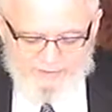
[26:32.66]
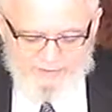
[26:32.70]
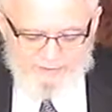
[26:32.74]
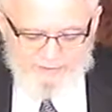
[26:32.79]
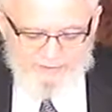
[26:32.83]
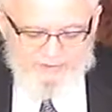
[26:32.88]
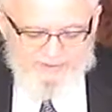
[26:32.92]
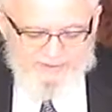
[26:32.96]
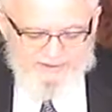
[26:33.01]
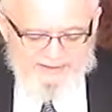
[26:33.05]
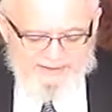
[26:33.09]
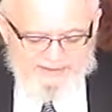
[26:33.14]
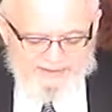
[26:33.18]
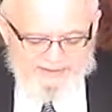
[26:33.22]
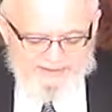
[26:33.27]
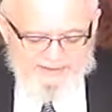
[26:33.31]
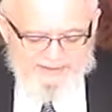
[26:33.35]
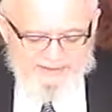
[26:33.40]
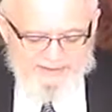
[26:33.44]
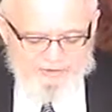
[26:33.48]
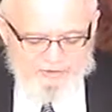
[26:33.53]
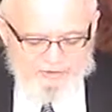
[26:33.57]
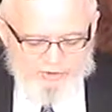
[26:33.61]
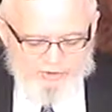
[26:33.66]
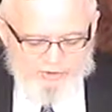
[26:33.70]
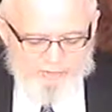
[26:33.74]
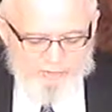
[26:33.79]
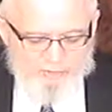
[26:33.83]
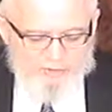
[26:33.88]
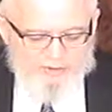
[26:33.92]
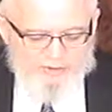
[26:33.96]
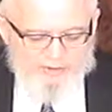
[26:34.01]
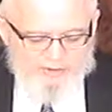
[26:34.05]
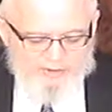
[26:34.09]
nolad levi
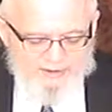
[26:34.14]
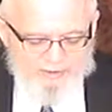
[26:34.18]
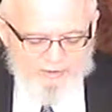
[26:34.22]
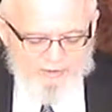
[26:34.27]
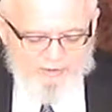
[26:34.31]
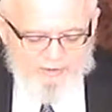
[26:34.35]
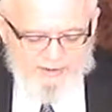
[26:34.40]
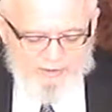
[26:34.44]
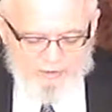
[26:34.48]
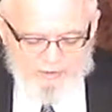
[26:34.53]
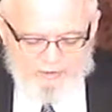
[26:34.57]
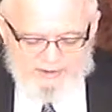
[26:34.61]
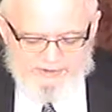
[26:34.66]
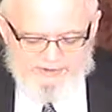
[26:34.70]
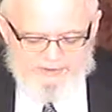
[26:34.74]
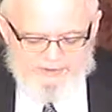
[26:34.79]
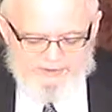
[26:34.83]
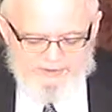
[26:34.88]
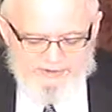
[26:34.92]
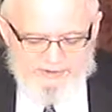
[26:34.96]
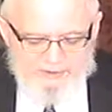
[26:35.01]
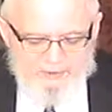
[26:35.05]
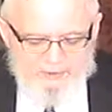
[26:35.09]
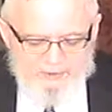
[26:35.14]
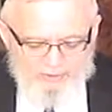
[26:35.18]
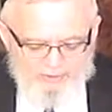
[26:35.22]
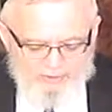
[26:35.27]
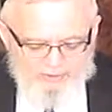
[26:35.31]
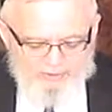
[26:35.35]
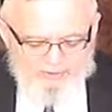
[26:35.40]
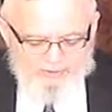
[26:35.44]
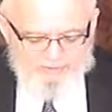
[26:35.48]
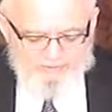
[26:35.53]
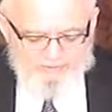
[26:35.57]
shemuchan lios imenu